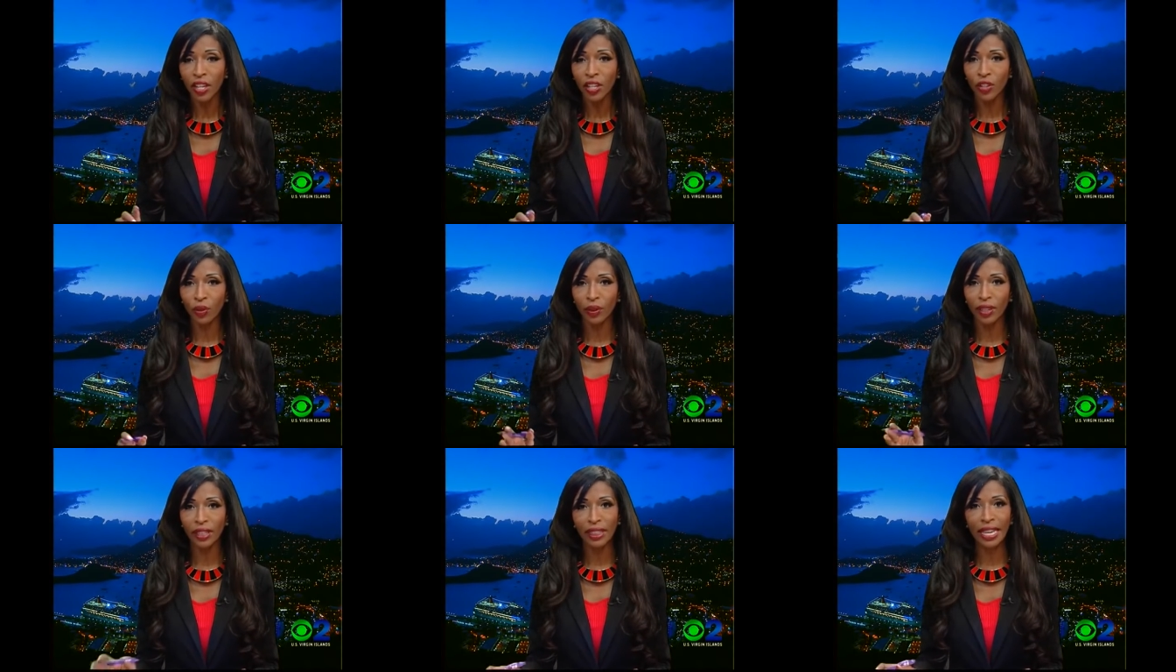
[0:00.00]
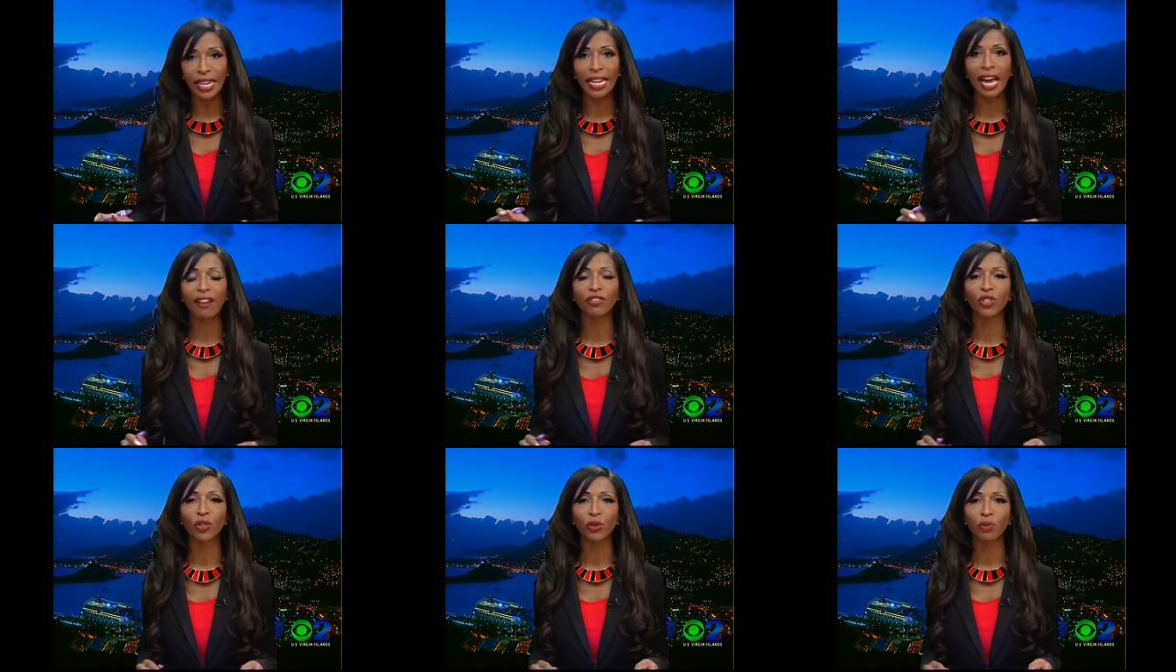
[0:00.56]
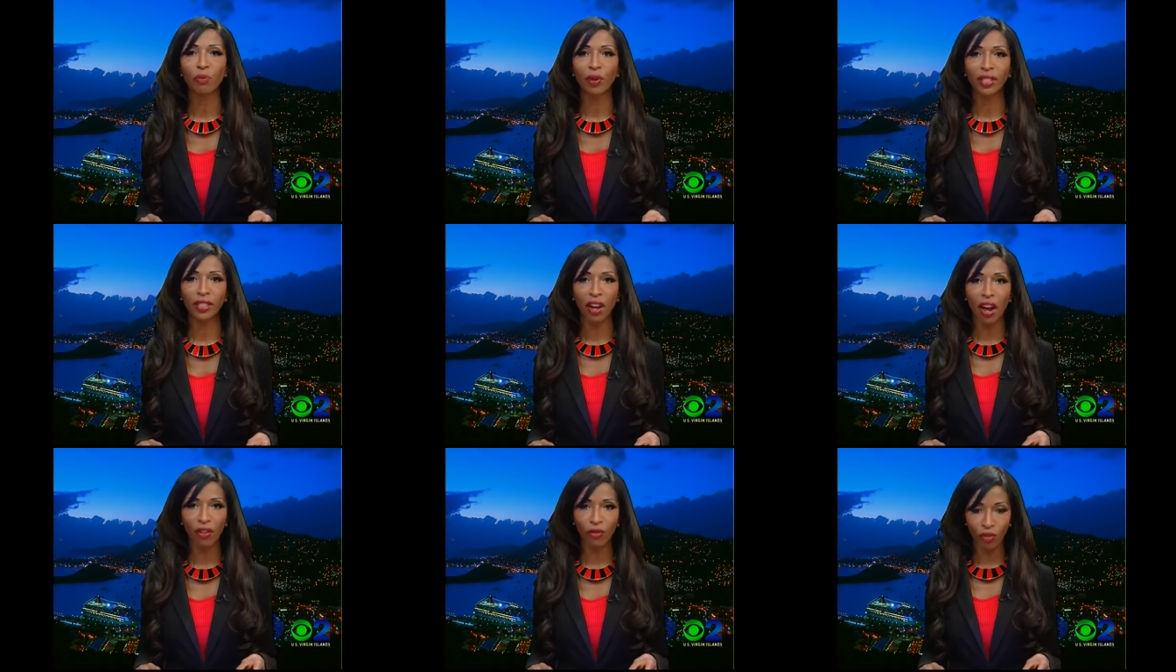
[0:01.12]
during a late afternoon press
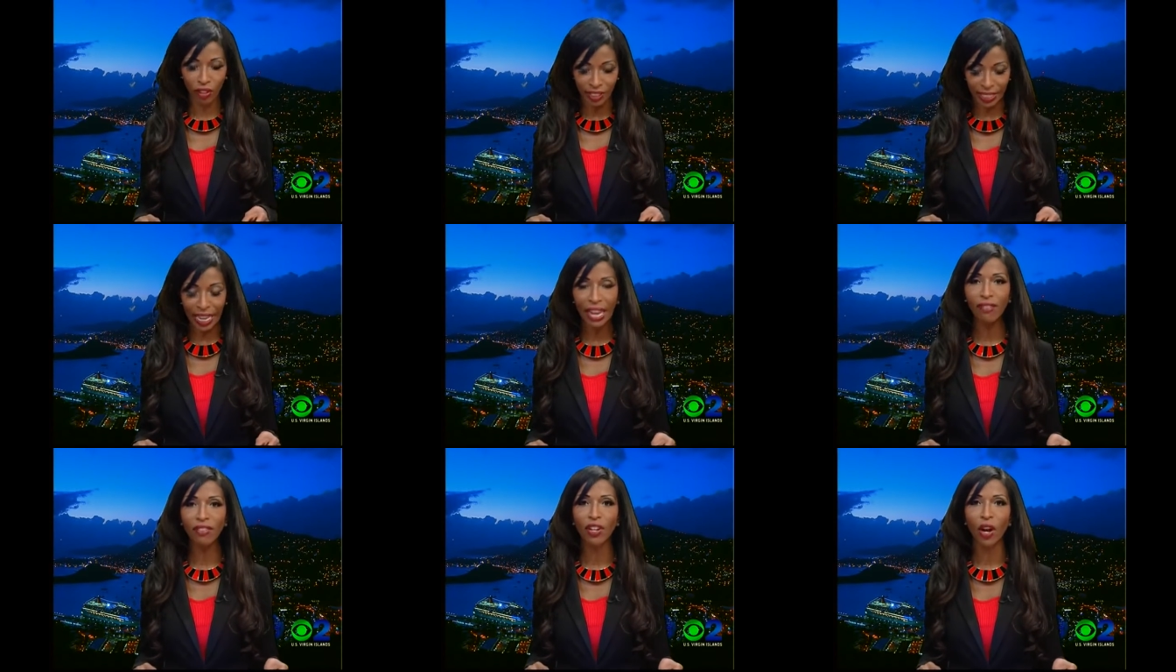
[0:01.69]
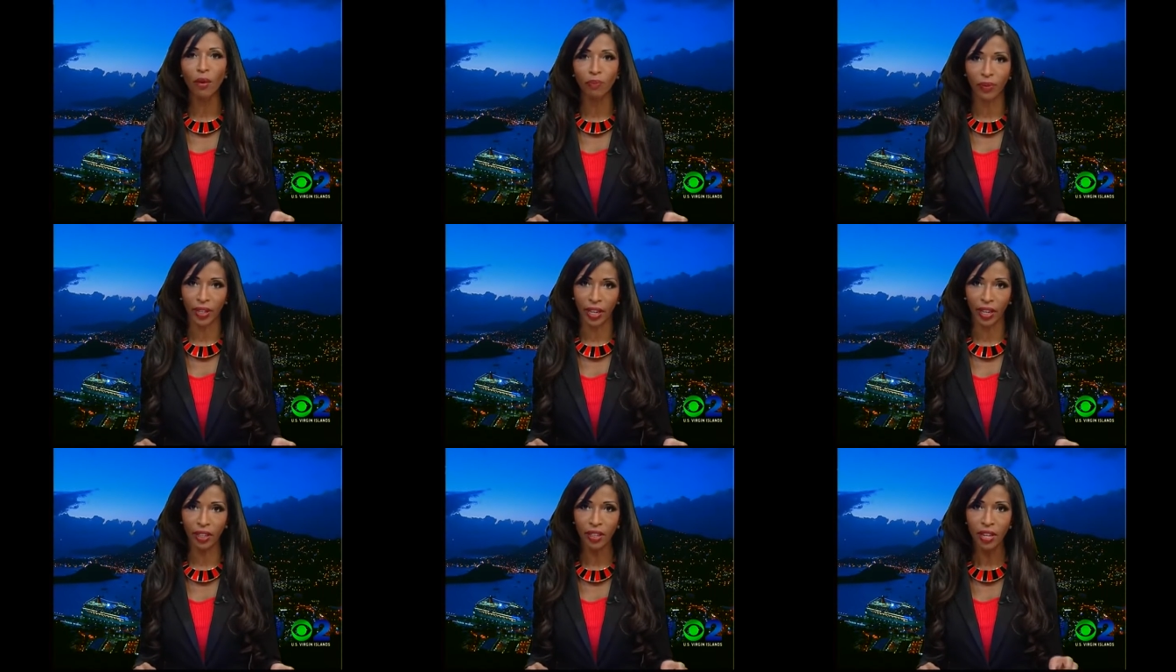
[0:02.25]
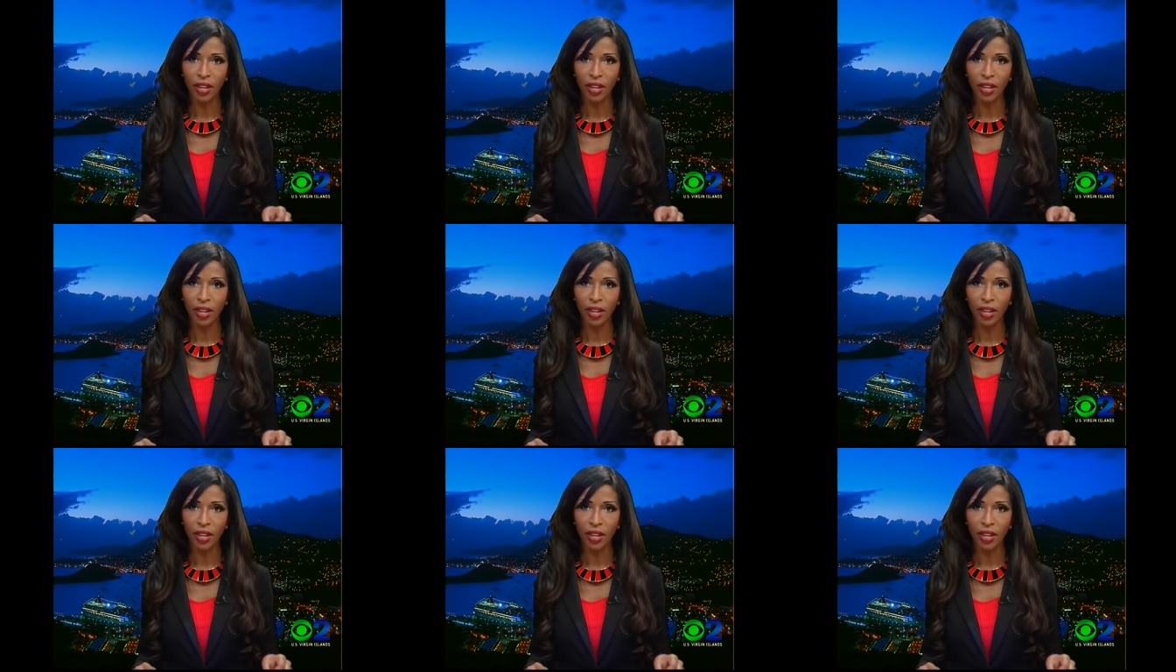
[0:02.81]
conference, gave an update